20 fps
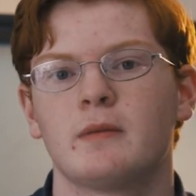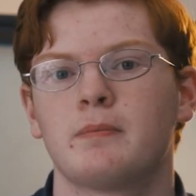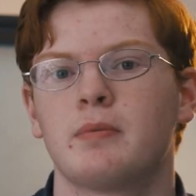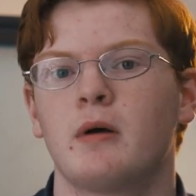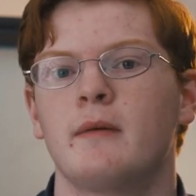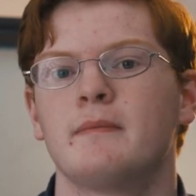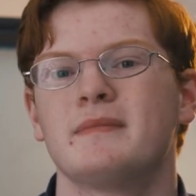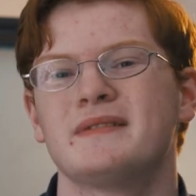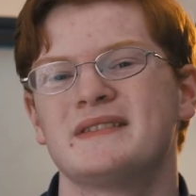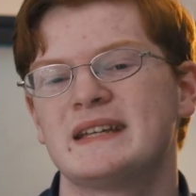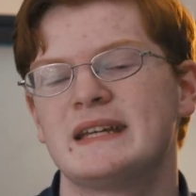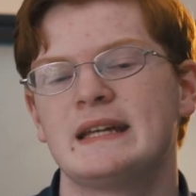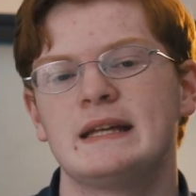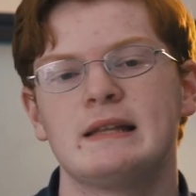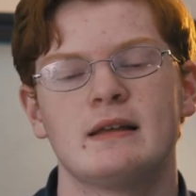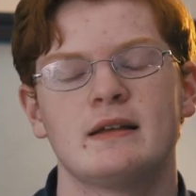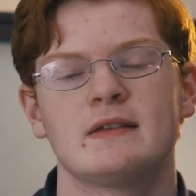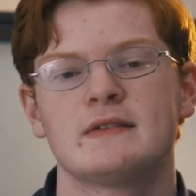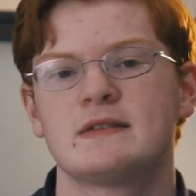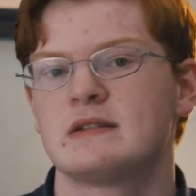The problem is the
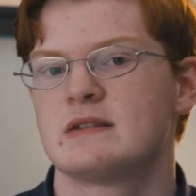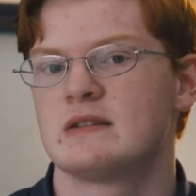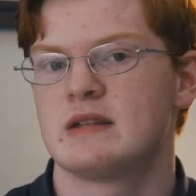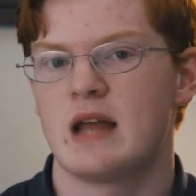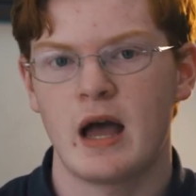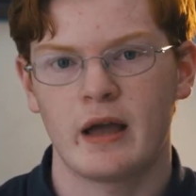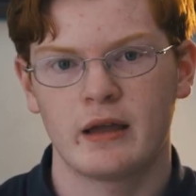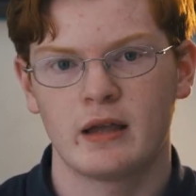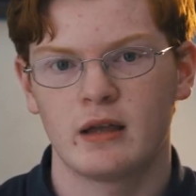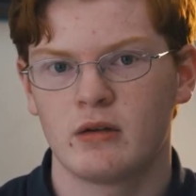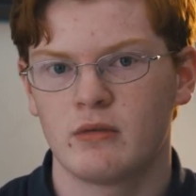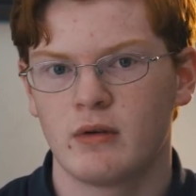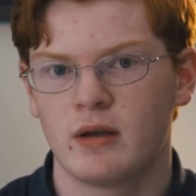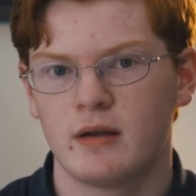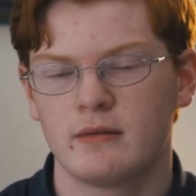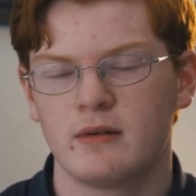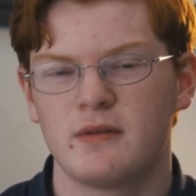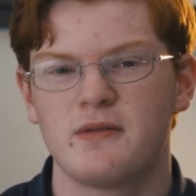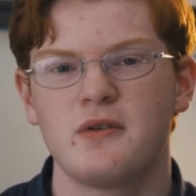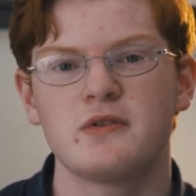kit lens does not get
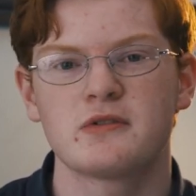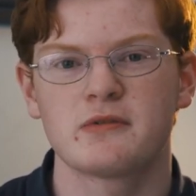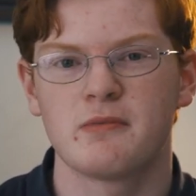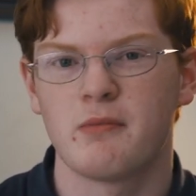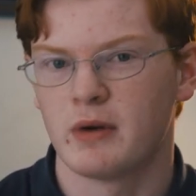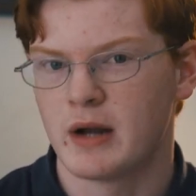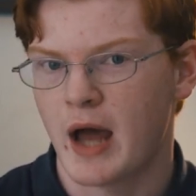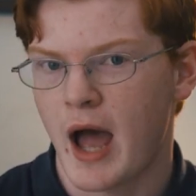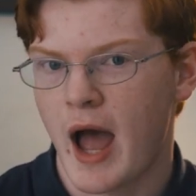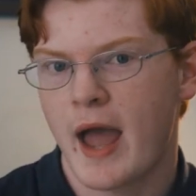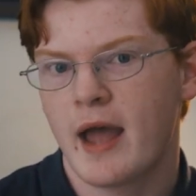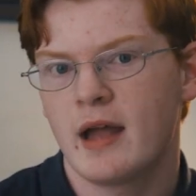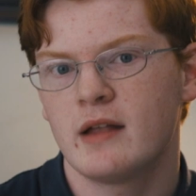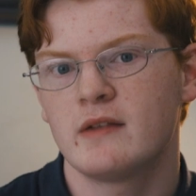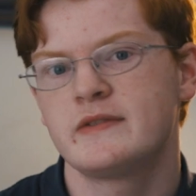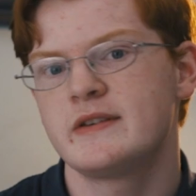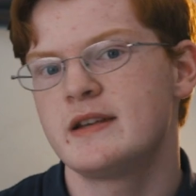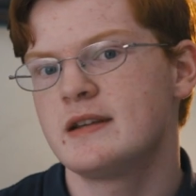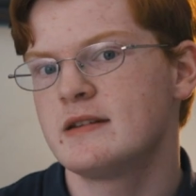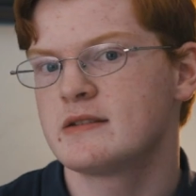great reviews from what I
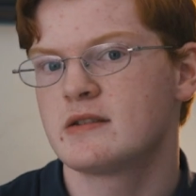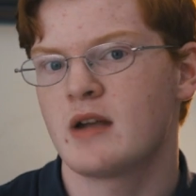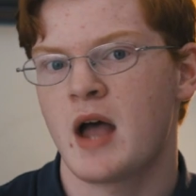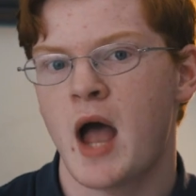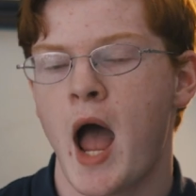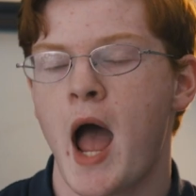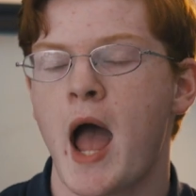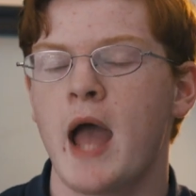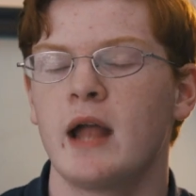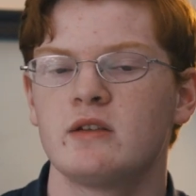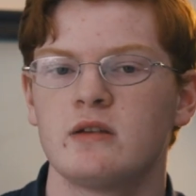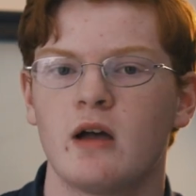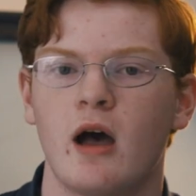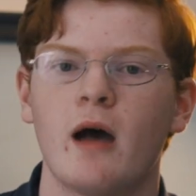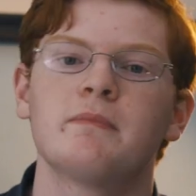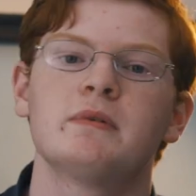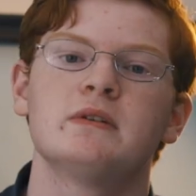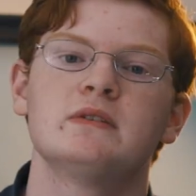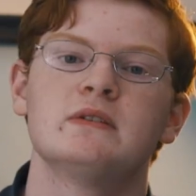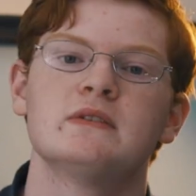had seen, so I
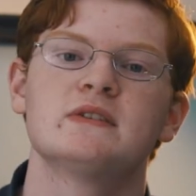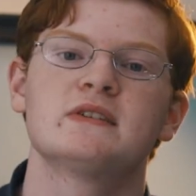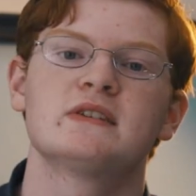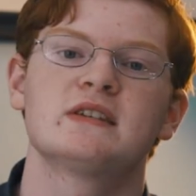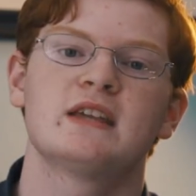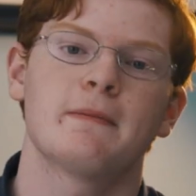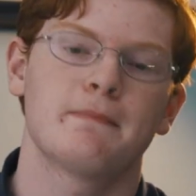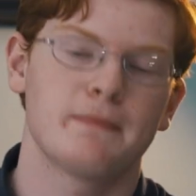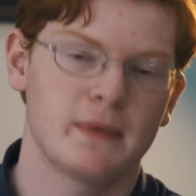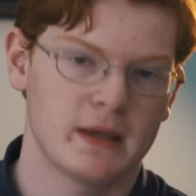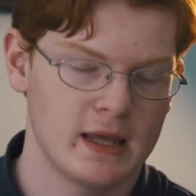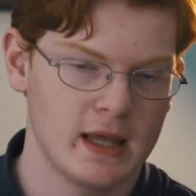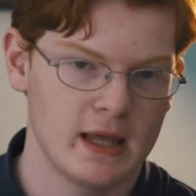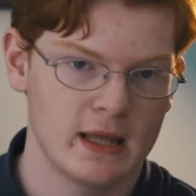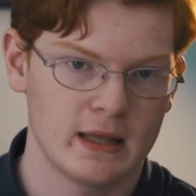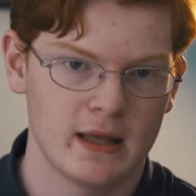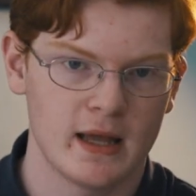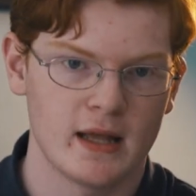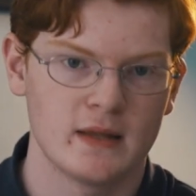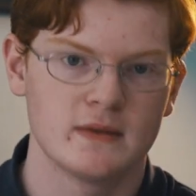opted to skip the
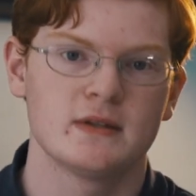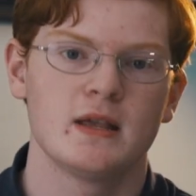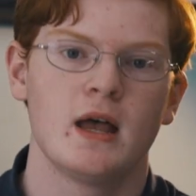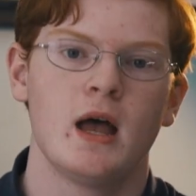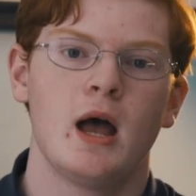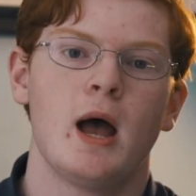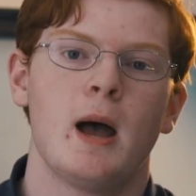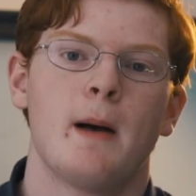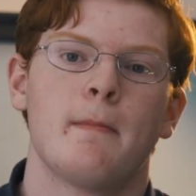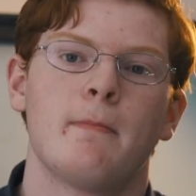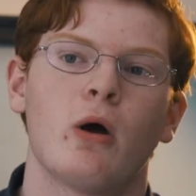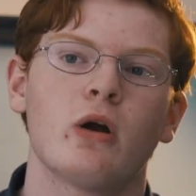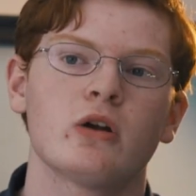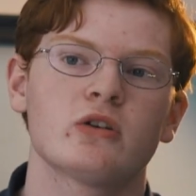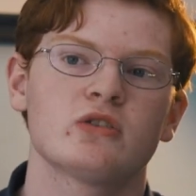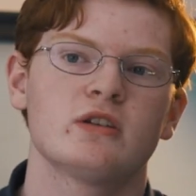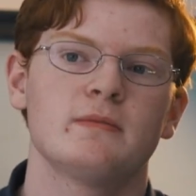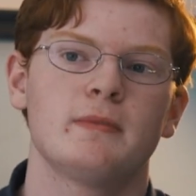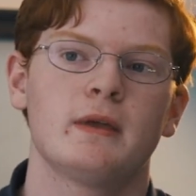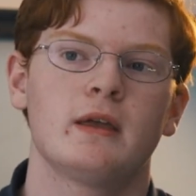kit lens,
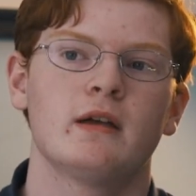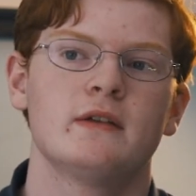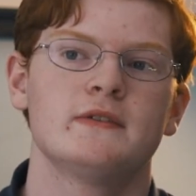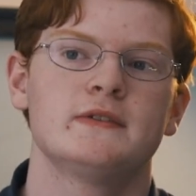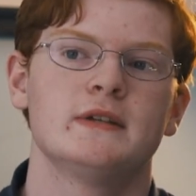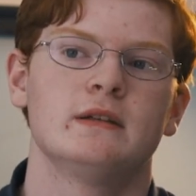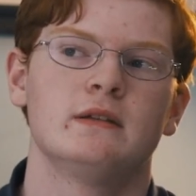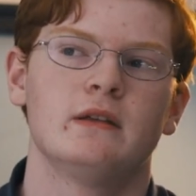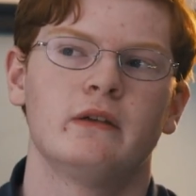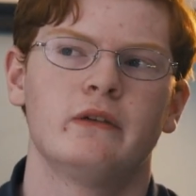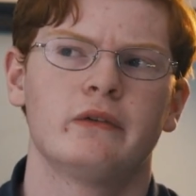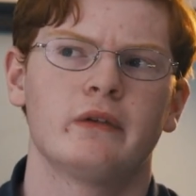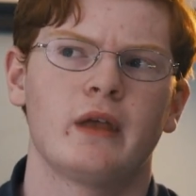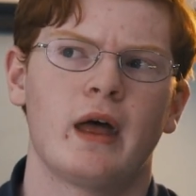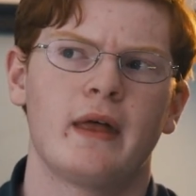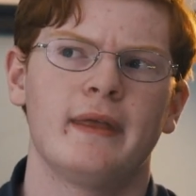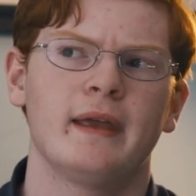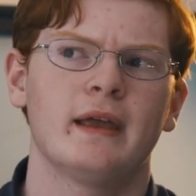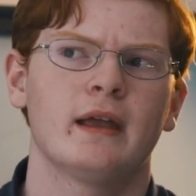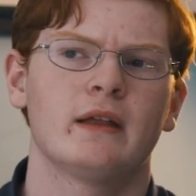partially because
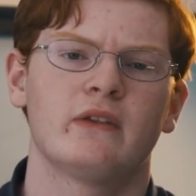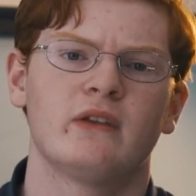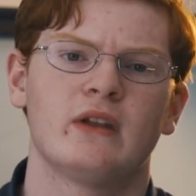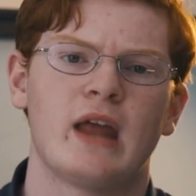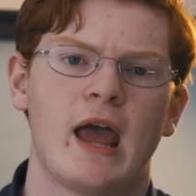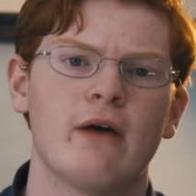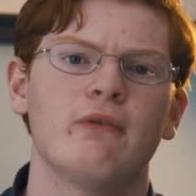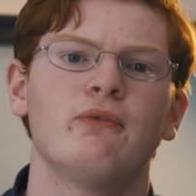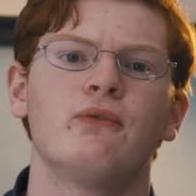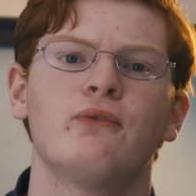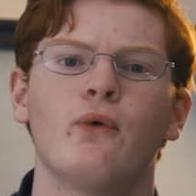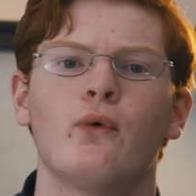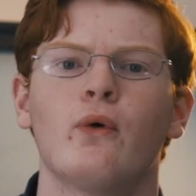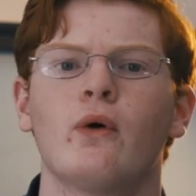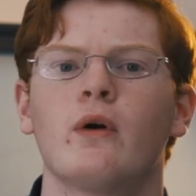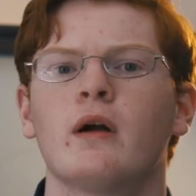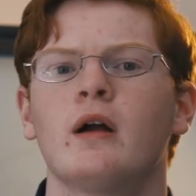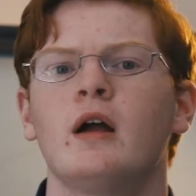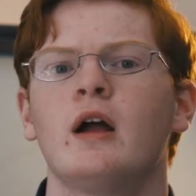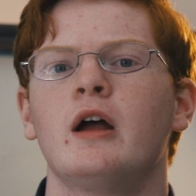I think it's an
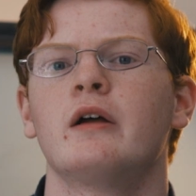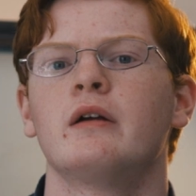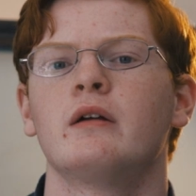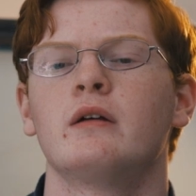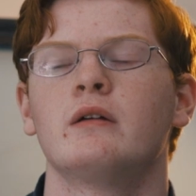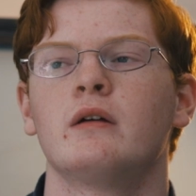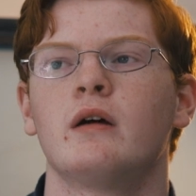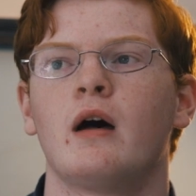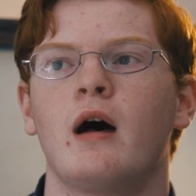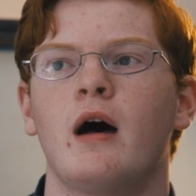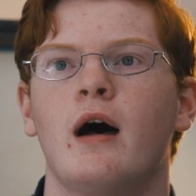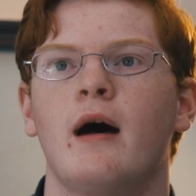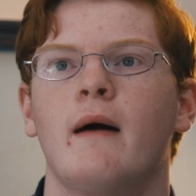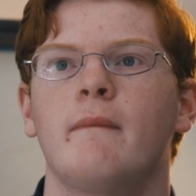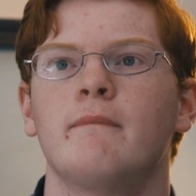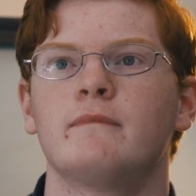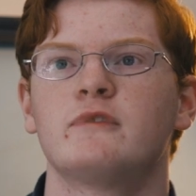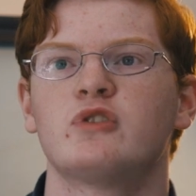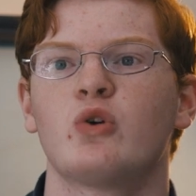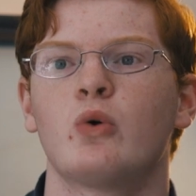f4
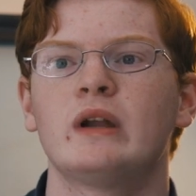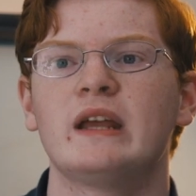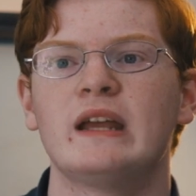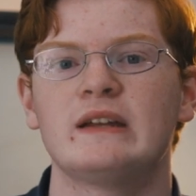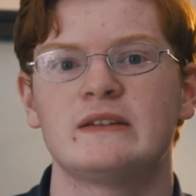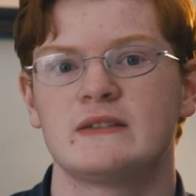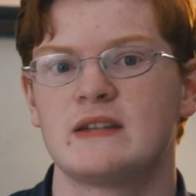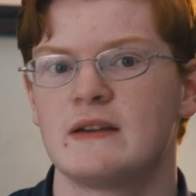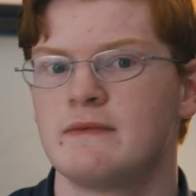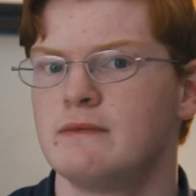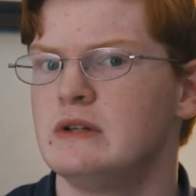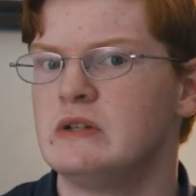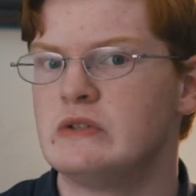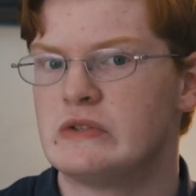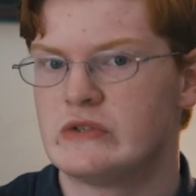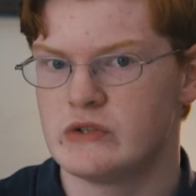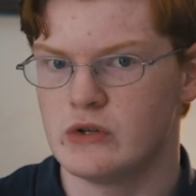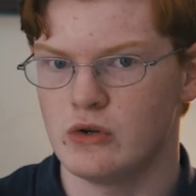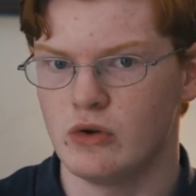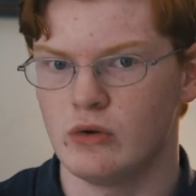28-70
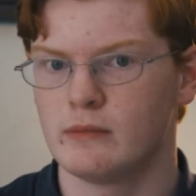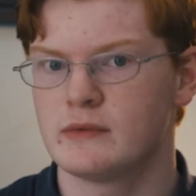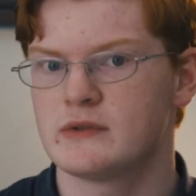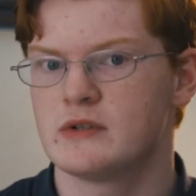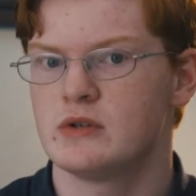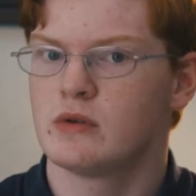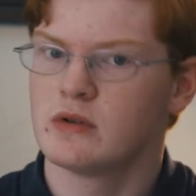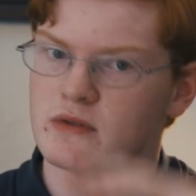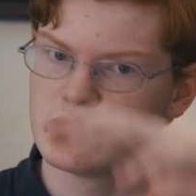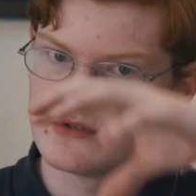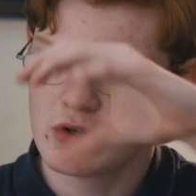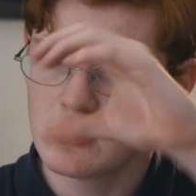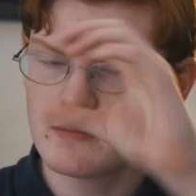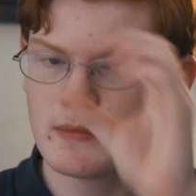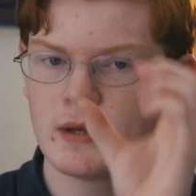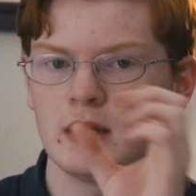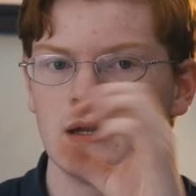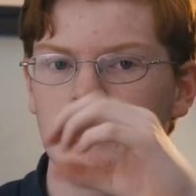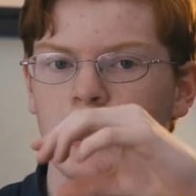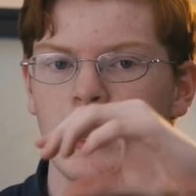zoom, so you can
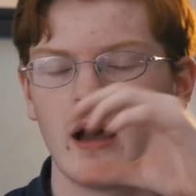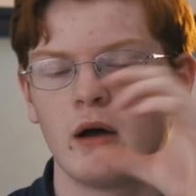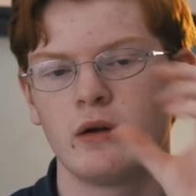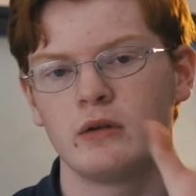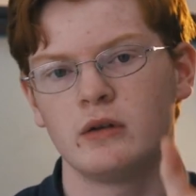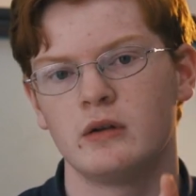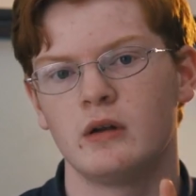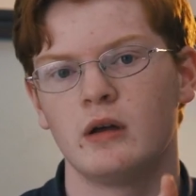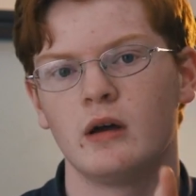zoom in and out,